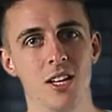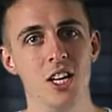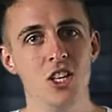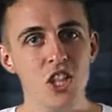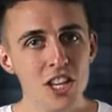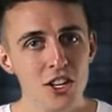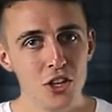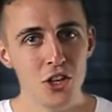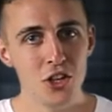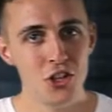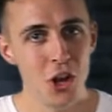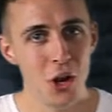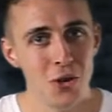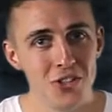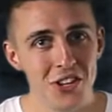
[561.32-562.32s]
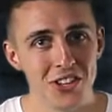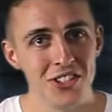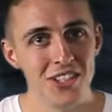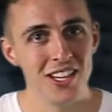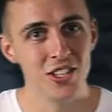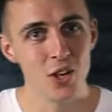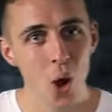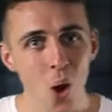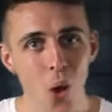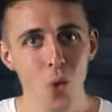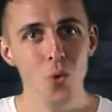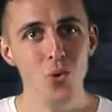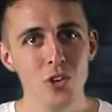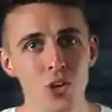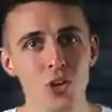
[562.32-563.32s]
Jesus shows us this
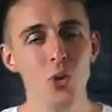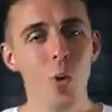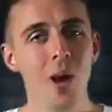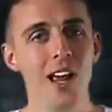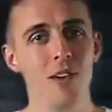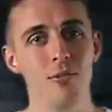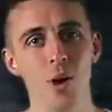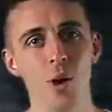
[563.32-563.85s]
whole new way of